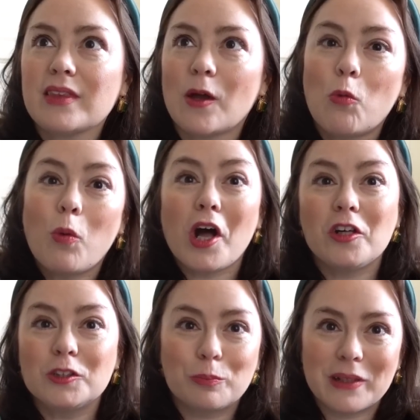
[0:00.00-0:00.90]

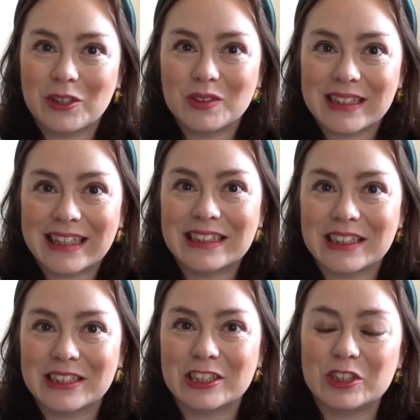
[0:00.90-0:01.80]
world building to
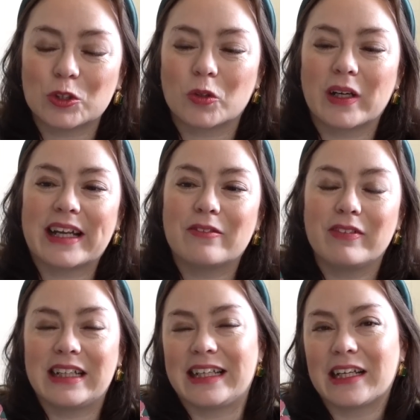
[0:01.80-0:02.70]
the story and
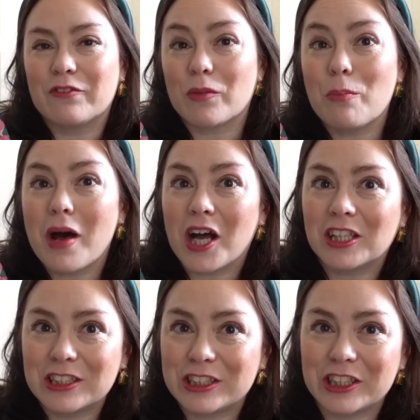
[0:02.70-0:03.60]
really kind of immersed